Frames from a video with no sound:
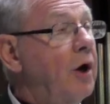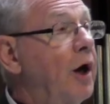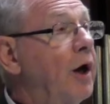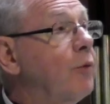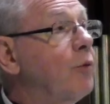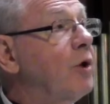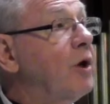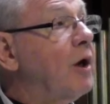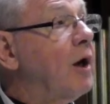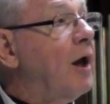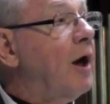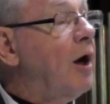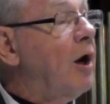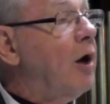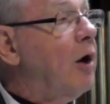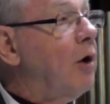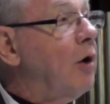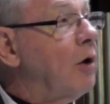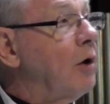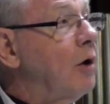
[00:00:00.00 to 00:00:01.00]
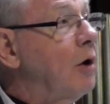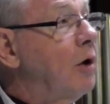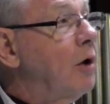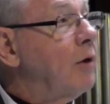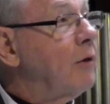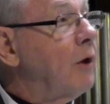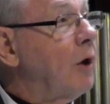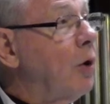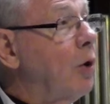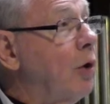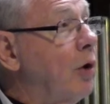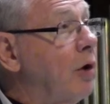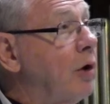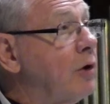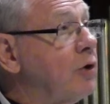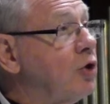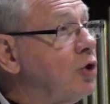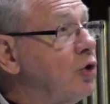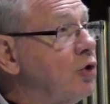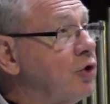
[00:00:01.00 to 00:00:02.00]
and we allow the
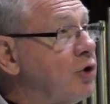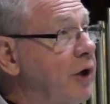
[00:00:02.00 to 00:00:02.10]
Lord to